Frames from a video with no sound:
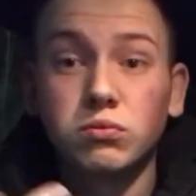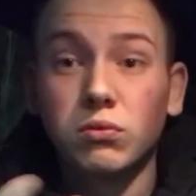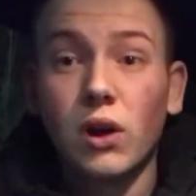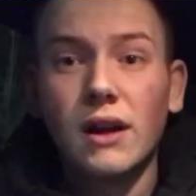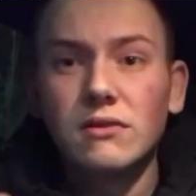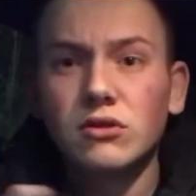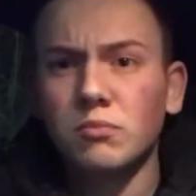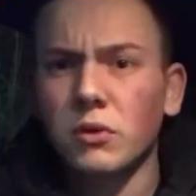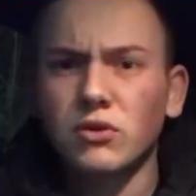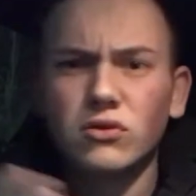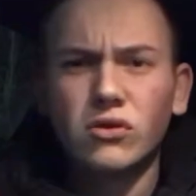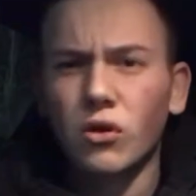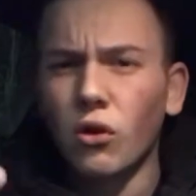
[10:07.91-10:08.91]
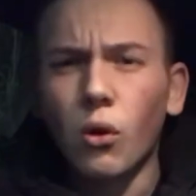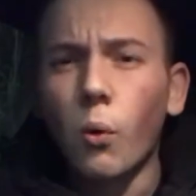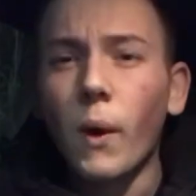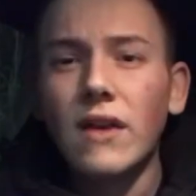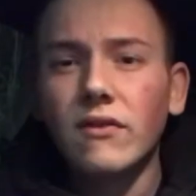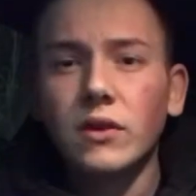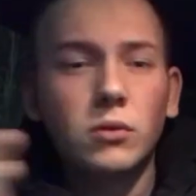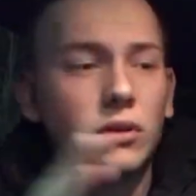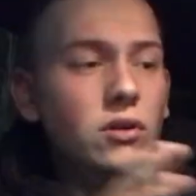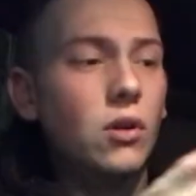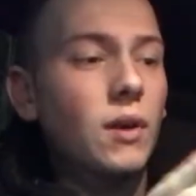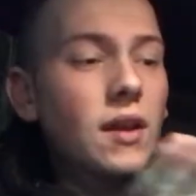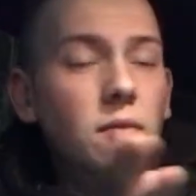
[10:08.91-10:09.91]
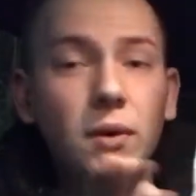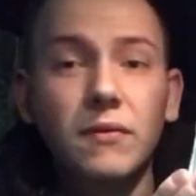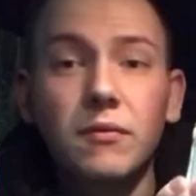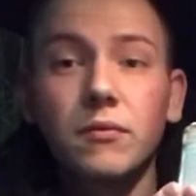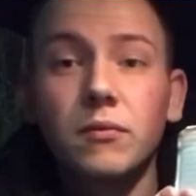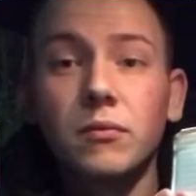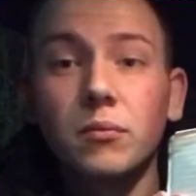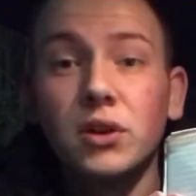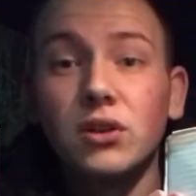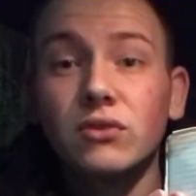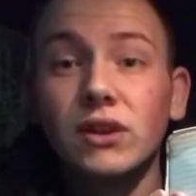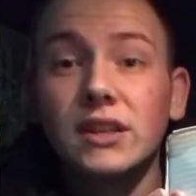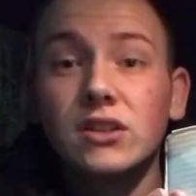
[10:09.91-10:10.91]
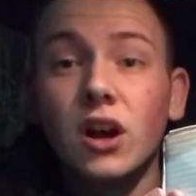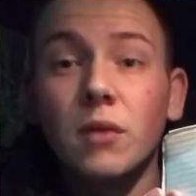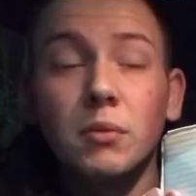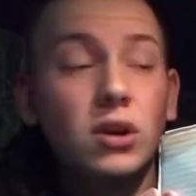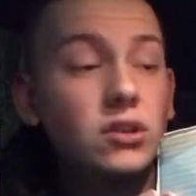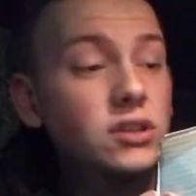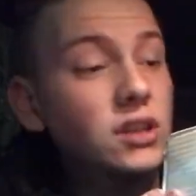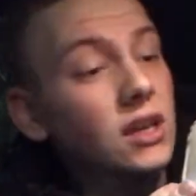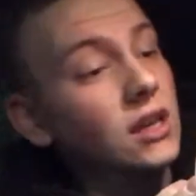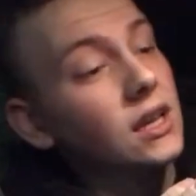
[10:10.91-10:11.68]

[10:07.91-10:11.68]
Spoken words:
like sponsored or whatever you want to call it with Becauseracecarbox.